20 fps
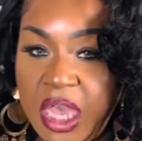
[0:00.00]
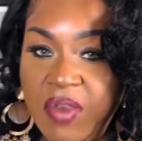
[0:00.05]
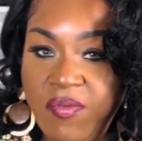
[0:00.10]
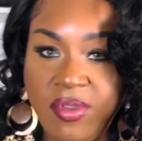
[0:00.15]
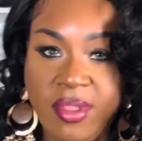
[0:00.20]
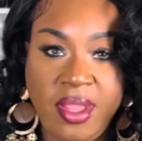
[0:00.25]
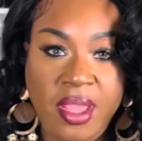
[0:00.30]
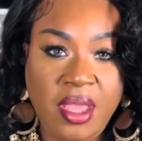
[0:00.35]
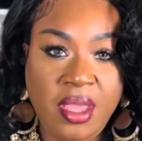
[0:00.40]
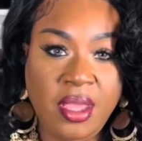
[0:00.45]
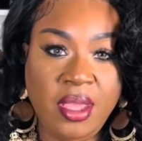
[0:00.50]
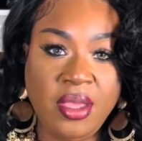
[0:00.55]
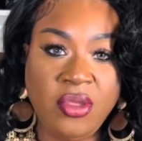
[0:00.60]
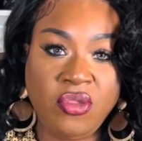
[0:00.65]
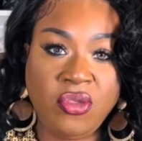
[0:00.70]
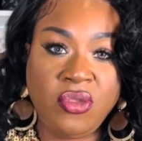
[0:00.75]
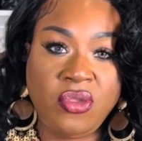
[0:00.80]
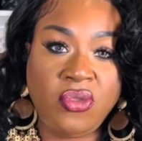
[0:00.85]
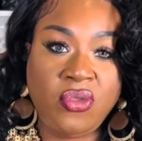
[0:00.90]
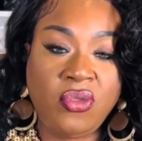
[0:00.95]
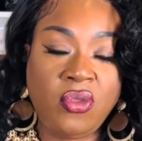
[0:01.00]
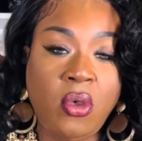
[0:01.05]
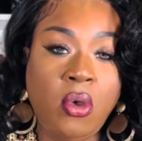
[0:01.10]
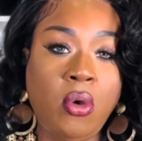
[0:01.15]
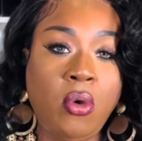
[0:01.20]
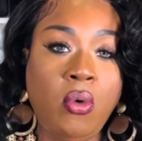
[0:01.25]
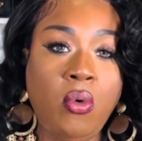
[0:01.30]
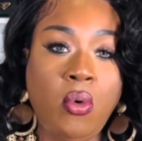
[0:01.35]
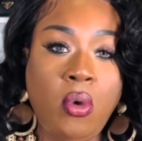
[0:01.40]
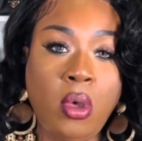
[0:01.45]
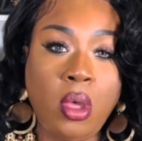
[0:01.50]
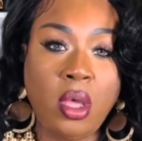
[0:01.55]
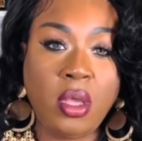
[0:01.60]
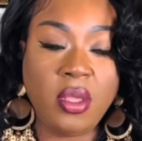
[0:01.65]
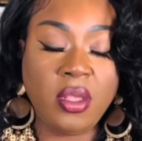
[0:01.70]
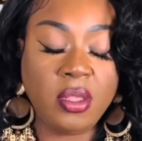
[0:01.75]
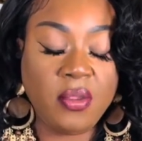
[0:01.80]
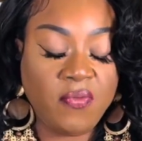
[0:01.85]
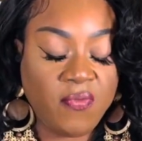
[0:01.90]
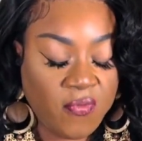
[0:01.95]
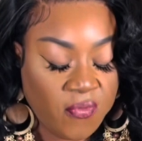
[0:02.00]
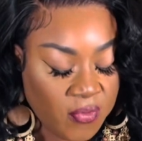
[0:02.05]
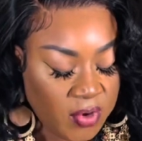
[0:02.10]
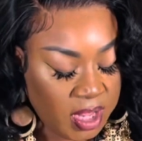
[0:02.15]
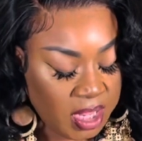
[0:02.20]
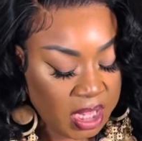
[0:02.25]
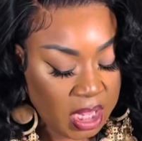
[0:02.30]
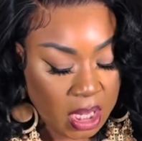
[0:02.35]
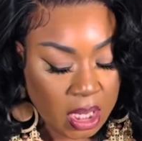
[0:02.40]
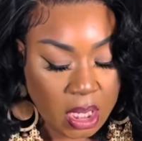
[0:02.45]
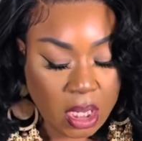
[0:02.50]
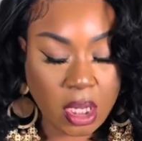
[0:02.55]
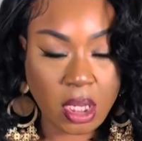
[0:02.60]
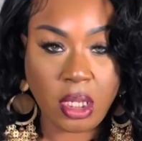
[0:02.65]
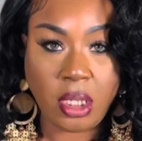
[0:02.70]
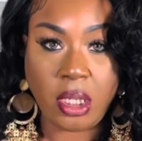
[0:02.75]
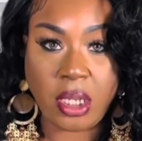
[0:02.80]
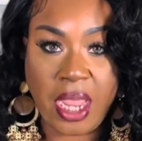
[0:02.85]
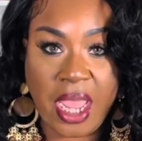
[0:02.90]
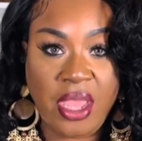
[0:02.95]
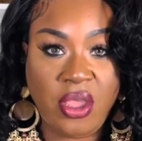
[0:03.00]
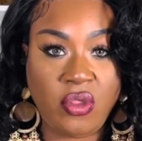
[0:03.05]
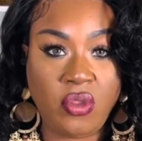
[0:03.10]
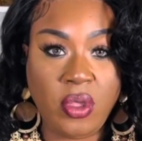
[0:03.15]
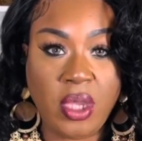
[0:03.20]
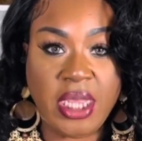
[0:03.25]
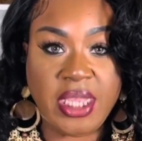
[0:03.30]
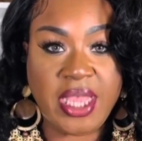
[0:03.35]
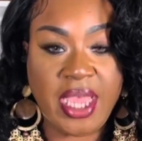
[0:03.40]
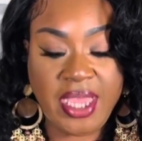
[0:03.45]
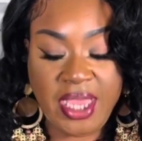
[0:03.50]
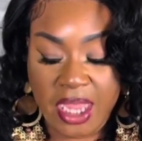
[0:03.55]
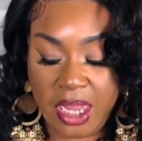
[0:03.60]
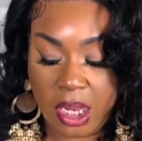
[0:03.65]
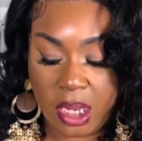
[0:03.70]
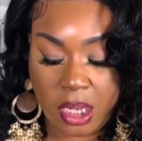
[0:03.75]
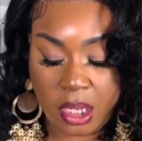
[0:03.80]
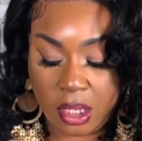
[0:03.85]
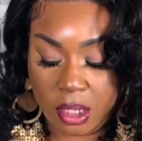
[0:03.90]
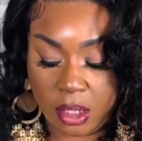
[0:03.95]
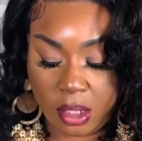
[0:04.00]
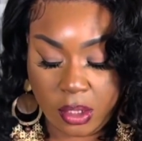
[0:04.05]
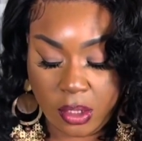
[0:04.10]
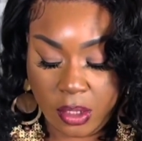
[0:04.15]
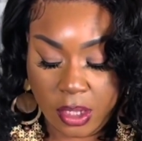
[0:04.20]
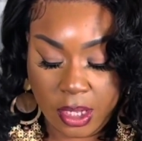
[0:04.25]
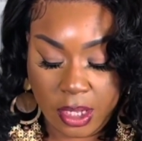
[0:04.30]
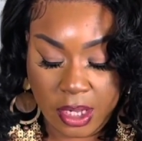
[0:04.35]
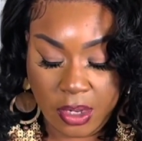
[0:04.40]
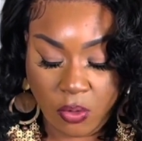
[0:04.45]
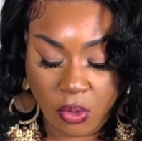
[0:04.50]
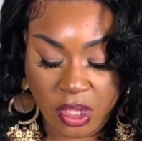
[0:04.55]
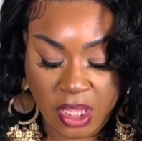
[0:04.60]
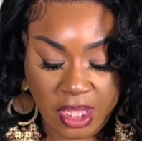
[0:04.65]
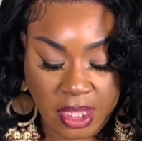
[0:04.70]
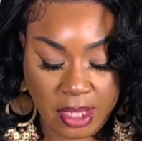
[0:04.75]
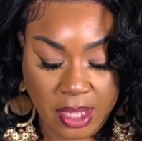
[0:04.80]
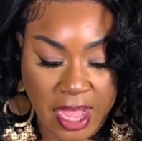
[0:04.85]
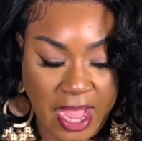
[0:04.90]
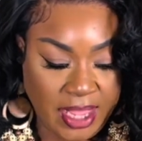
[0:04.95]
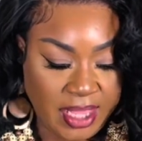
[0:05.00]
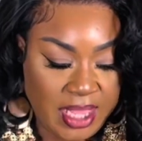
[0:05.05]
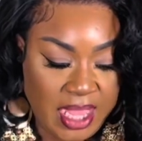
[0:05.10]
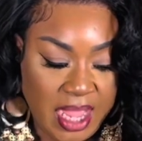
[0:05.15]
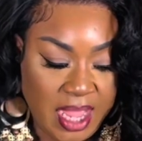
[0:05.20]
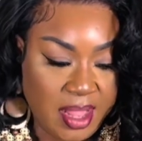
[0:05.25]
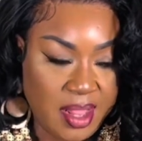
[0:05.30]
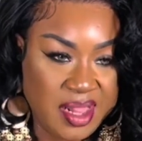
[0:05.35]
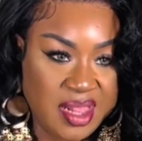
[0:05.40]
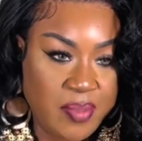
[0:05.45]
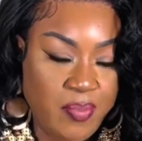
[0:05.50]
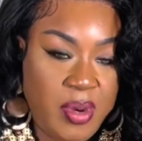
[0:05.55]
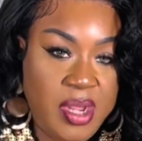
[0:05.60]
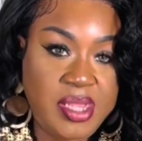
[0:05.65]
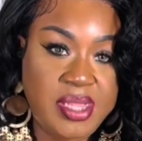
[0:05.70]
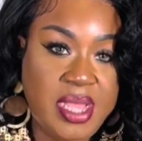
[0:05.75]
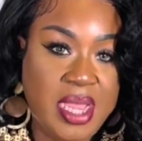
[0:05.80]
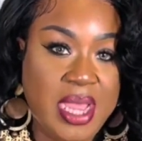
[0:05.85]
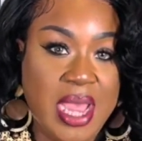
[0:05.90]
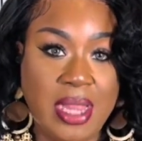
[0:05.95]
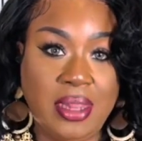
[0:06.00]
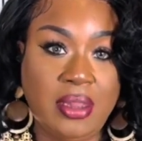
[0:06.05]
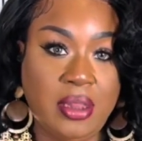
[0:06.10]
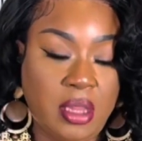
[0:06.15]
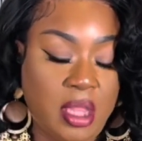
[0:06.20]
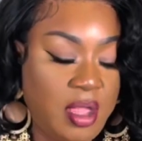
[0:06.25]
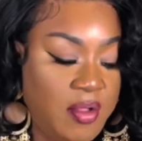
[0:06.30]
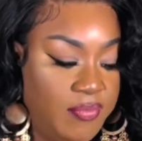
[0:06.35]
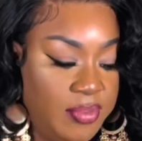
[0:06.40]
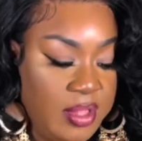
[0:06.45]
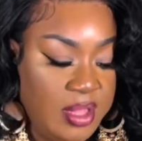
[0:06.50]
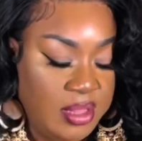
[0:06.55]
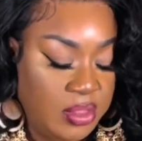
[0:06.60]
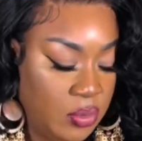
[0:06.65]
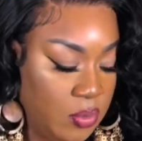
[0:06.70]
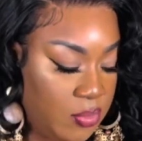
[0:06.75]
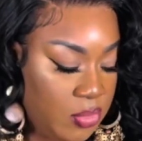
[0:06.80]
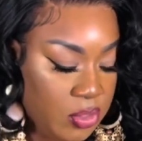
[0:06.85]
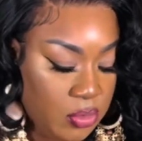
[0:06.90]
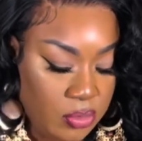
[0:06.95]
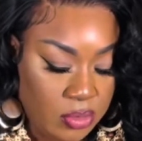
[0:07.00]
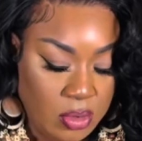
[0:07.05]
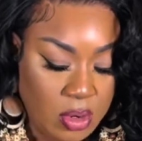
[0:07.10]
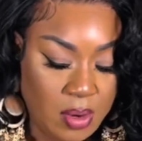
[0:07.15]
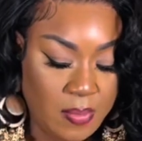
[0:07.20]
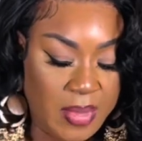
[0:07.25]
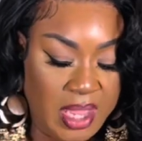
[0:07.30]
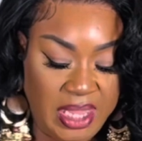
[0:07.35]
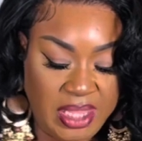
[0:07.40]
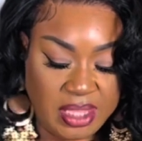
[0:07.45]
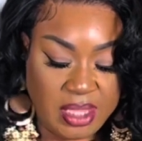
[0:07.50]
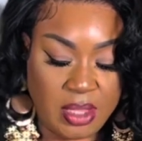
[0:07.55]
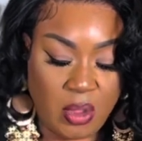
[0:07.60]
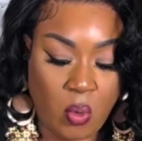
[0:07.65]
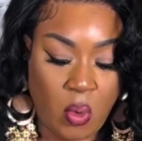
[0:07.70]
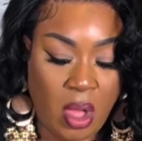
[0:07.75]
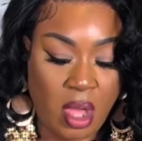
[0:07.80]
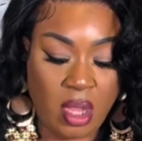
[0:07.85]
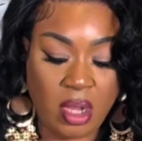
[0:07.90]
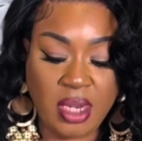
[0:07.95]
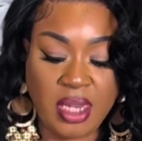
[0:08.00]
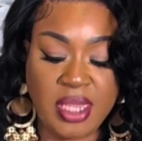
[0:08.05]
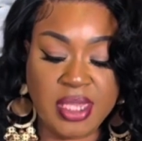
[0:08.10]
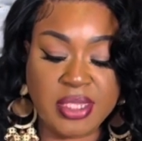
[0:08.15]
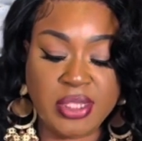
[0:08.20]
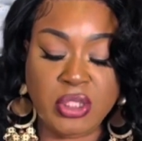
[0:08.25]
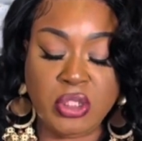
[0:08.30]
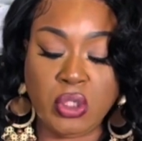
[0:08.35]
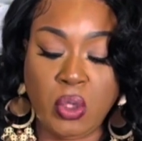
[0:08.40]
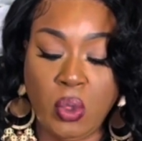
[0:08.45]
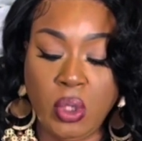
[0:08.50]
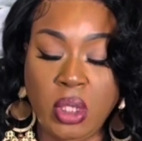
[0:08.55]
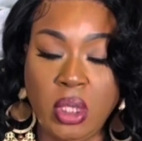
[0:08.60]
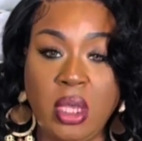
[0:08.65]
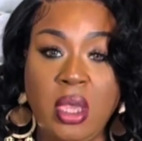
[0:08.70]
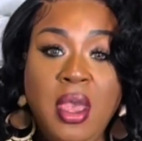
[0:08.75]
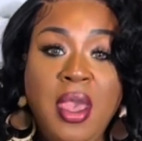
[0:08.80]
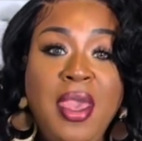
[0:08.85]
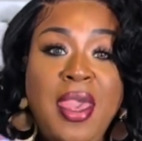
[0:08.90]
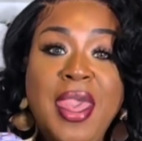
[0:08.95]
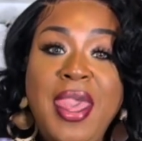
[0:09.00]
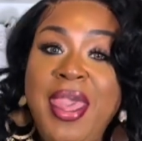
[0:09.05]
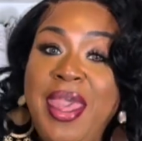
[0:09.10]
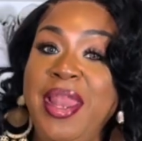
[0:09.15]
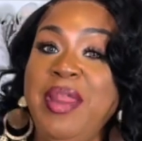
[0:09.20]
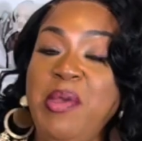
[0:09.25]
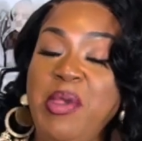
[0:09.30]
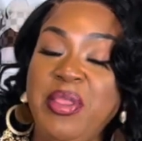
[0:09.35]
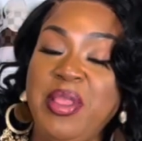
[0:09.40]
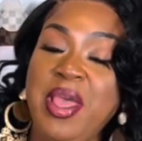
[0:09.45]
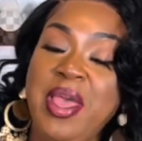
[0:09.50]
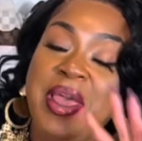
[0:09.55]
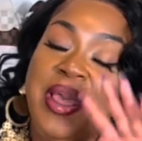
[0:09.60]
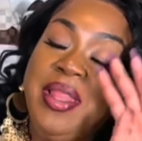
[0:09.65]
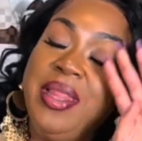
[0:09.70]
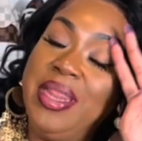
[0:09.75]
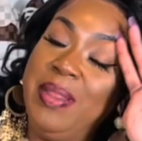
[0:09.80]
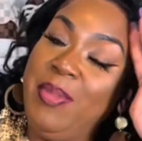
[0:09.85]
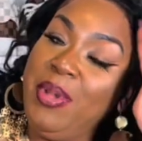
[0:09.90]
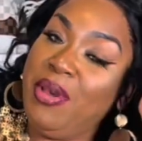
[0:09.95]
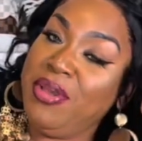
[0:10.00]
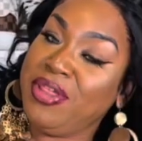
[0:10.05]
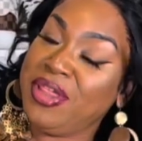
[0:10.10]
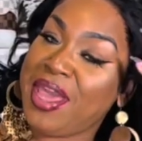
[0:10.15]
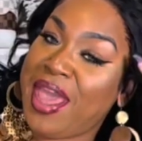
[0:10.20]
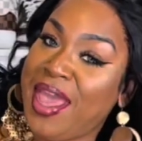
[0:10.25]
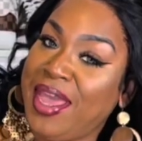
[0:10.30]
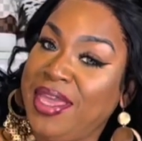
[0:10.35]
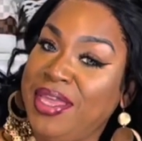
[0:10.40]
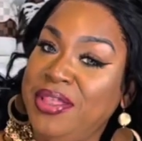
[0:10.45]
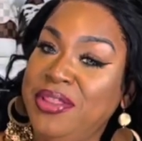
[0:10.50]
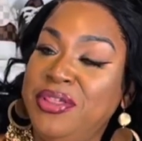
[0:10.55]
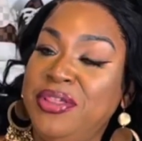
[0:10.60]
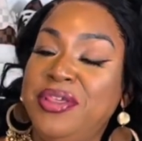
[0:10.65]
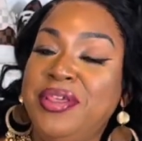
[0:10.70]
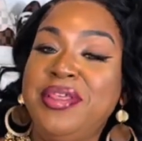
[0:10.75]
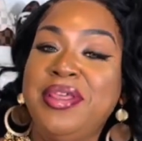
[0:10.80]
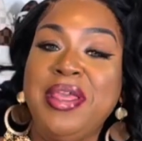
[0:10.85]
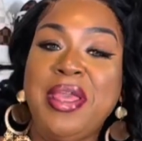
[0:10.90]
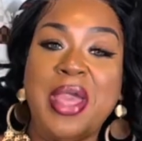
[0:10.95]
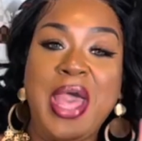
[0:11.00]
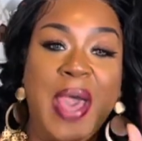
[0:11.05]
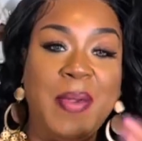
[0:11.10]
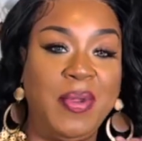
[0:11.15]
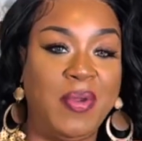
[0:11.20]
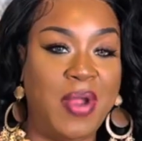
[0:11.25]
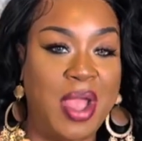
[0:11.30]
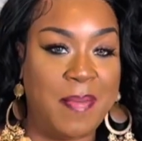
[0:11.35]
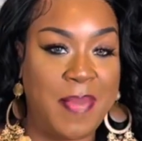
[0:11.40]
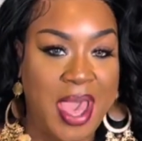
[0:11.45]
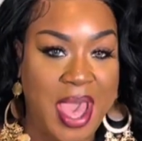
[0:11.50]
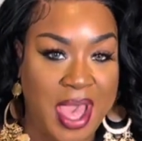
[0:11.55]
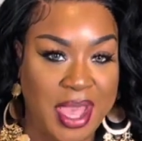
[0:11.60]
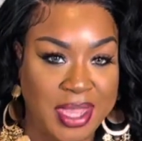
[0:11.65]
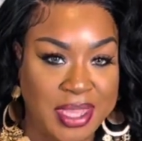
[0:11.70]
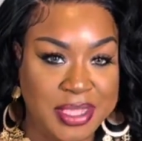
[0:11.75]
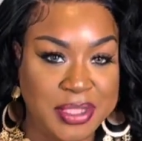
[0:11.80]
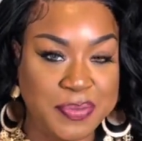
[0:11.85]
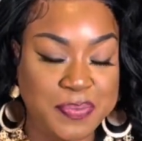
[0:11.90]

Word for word: everything is just so freaking nice, you guys. I can't really, I can't express, like, I love these swimsuits. They're amazing. The quality is so good. Anyways, let me go change. I'll be right back.